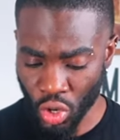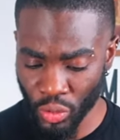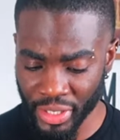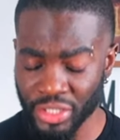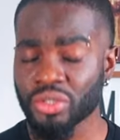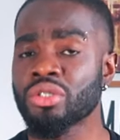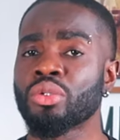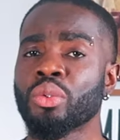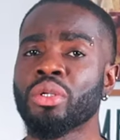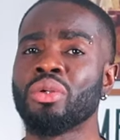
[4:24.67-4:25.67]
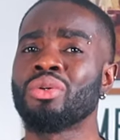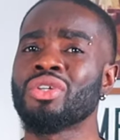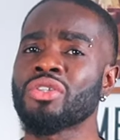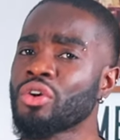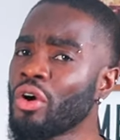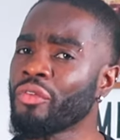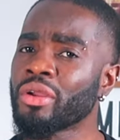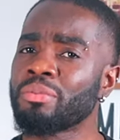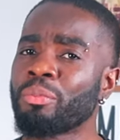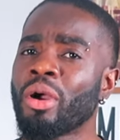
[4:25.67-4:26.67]
how they should store the dough. Just
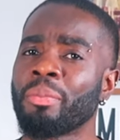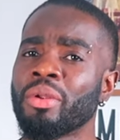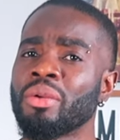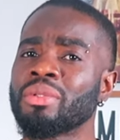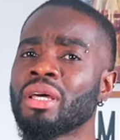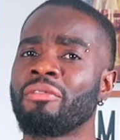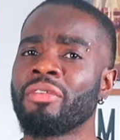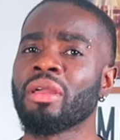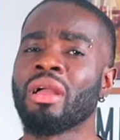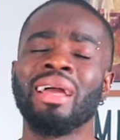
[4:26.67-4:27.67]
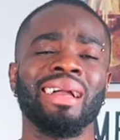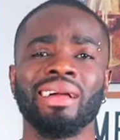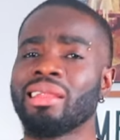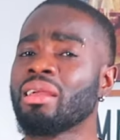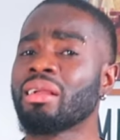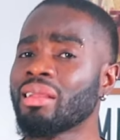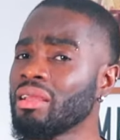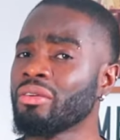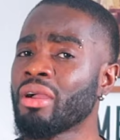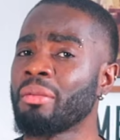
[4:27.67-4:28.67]
cover it properly with a fling, cling,
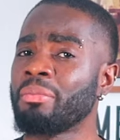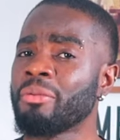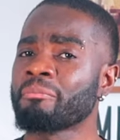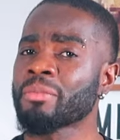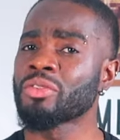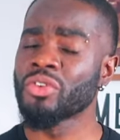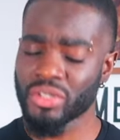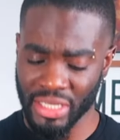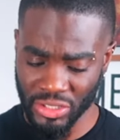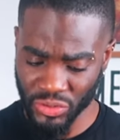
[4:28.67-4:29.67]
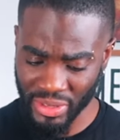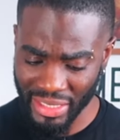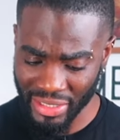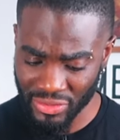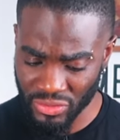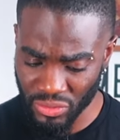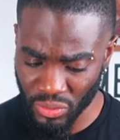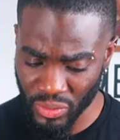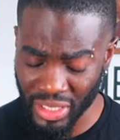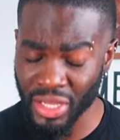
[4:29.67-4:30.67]
cling wrap. Just ensure that there's
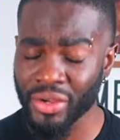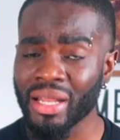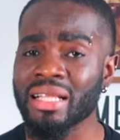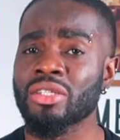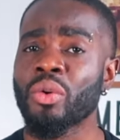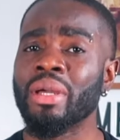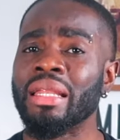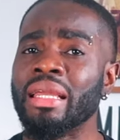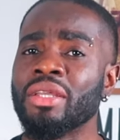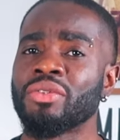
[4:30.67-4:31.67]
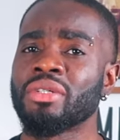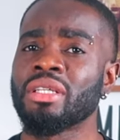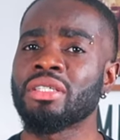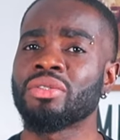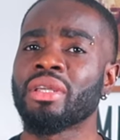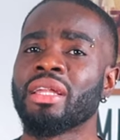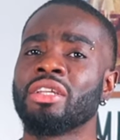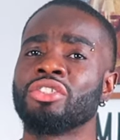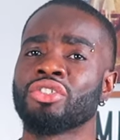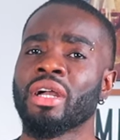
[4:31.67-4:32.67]
no air that's going into this to get
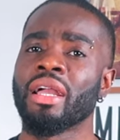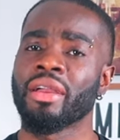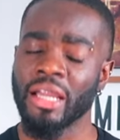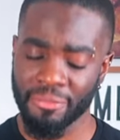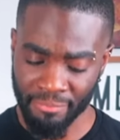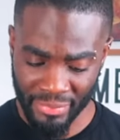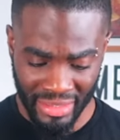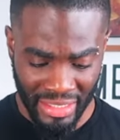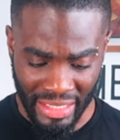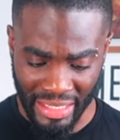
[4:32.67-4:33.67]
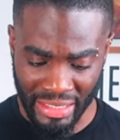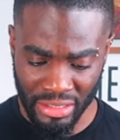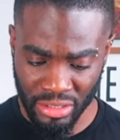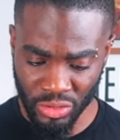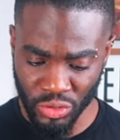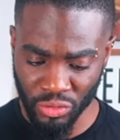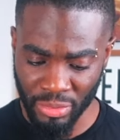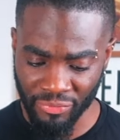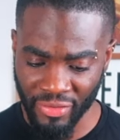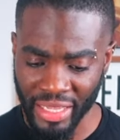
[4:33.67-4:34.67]
it dry, right? And you
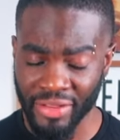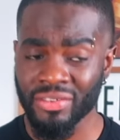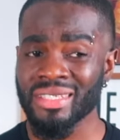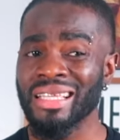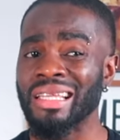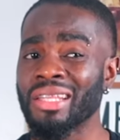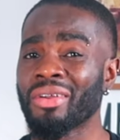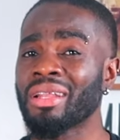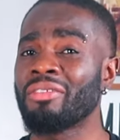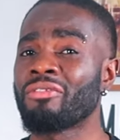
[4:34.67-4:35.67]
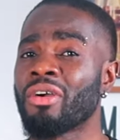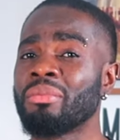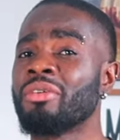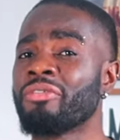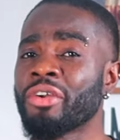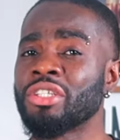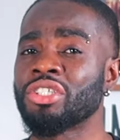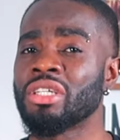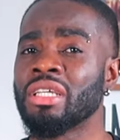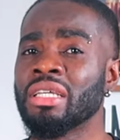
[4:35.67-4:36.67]
should be fine. If you take it directly from the
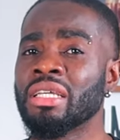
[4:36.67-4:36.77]
fridge,